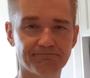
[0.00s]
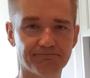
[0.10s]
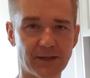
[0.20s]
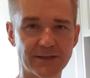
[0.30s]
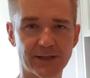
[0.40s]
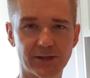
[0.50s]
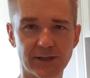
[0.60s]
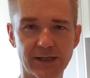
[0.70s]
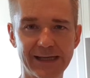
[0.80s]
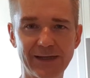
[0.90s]

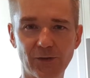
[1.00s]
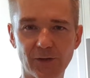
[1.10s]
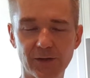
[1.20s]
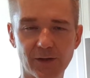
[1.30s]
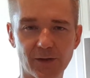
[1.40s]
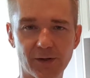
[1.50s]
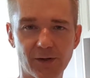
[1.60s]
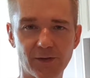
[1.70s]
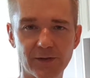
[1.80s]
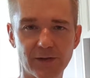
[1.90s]
basically eat on
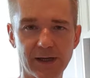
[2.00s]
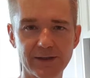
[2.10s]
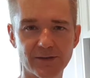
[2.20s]
the diet.